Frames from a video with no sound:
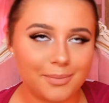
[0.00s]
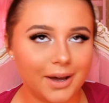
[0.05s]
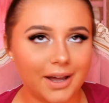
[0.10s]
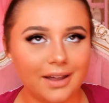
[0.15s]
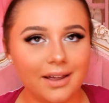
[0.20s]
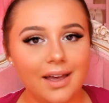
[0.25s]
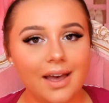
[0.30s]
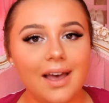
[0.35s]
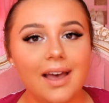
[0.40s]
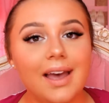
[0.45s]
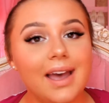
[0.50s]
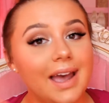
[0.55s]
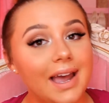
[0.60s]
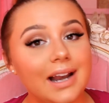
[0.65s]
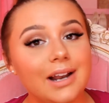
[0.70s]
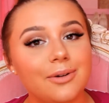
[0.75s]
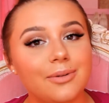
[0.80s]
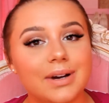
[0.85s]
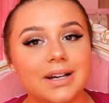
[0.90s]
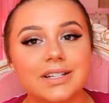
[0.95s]
But
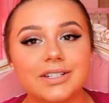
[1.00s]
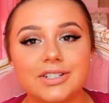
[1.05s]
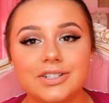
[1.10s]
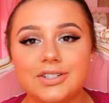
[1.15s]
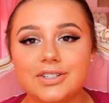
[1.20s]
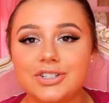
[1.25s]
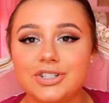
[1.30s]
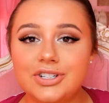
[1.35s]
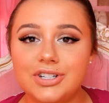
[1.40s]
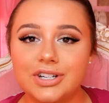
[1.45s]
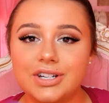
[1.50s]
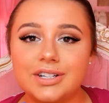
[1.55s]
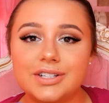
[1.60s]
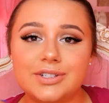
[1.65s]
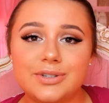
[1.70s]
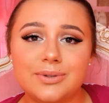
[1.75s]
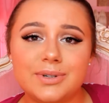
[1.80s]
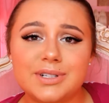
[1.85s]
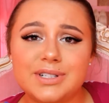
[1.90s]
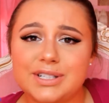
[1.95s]
anyways, she is
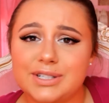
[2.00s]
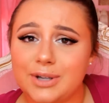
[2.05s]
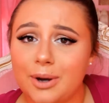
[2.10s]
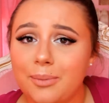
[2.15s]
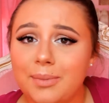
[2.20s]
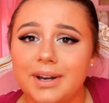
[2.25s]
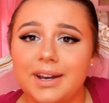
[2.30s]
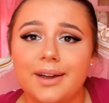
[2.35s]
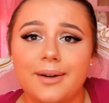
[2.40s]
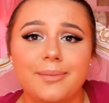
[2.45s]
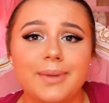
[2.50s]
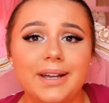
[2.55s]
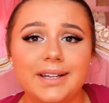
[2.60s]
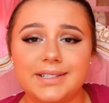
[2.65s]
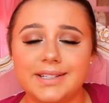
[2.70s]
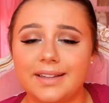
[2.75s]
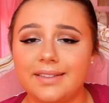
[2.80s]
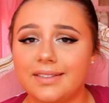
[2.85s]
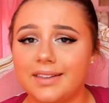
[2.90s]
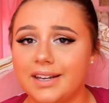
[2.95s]
doing so many
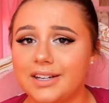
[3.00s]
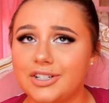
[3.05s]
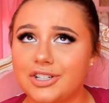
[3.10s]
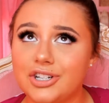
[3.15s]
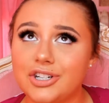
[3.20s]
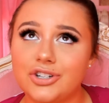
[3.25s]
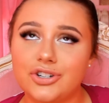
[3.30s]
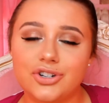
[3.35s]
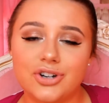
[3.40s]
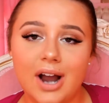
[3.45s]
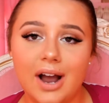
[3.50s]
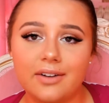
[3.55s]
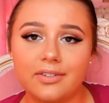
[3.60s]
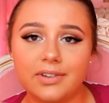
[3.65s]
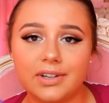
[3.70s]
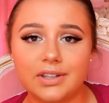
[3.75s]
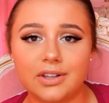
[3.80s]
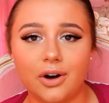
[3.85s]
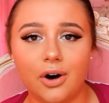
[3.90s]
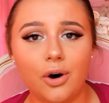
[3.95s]
amazing things. She's
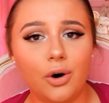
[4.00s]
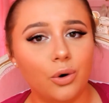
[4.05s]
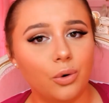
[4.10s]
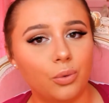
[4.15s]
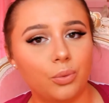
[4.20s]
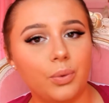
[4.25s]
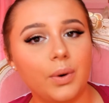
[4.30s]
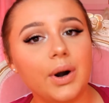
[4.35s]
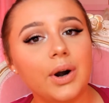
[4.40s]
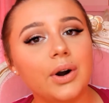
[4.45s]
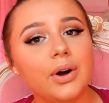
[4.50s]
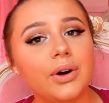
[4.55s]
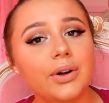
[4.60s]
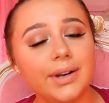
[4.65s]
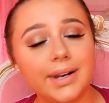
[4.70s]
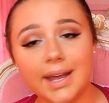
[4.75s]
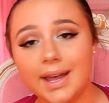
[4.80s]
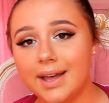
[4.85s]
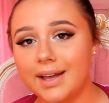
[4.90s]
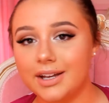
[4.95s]
traveling the whole
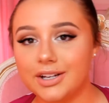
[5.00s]
world.